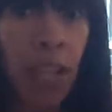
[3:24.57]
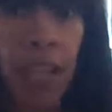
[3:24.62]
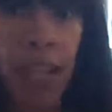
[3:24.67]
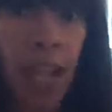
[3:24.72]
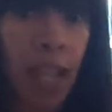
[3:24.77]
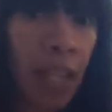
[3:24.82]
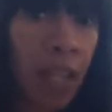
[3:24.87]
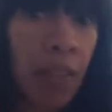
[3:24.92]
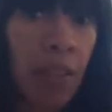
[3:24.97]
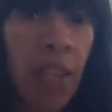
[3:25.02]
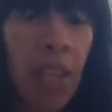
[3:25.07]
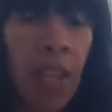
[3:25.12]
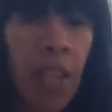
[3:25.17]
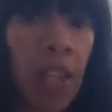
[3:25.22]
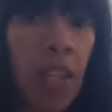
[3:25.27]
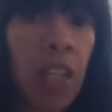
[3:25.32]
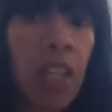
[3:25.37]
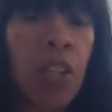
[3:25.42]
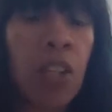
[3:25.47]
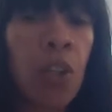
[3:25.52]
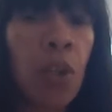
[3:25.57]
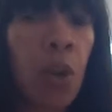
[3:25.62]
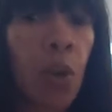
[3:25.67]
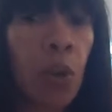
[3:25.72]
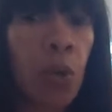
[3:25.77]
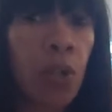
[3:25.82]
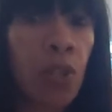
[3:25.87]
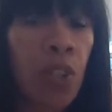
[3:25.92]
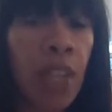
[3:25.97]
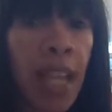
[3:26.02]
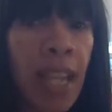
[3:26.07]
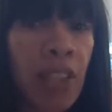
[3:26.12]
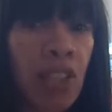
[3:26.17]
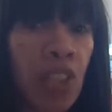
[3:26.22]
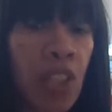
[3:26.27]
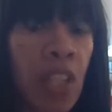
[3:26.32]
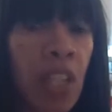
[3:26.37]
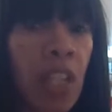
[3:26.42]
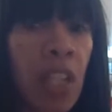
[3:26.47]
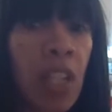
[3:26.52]
like kind of, you know,
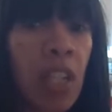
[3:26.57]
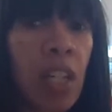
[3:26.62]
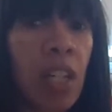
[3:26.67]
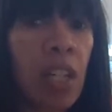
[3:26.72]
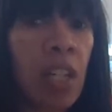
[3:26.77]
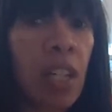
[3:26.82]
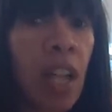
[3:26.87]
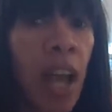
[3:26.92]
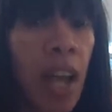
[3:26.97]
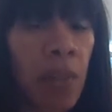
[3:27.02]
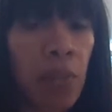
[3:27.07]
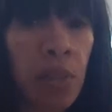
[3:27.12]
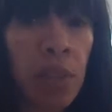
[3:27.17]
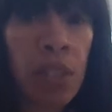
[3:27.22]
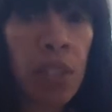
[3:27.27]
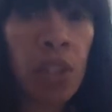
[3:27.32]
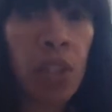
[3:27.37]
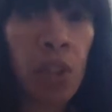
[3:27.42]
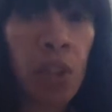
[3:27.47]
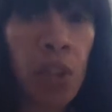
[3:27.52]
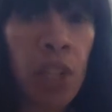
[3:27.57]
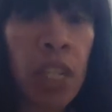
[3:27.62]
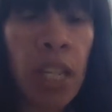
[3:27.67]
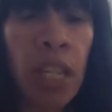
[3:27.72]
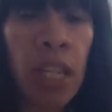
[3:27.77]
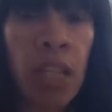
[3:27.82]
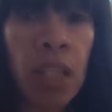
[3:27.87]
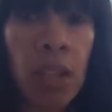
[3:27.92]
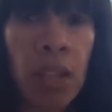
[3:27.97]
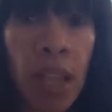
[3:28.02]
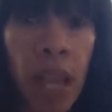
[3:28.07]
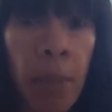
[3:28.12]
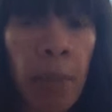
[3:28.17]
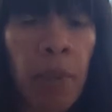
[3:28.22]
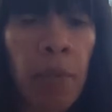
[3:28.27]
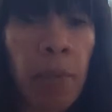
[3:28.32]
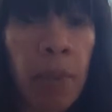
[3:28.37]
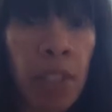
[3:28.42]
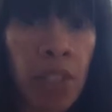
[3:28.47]
sketchy and not really turning in the type of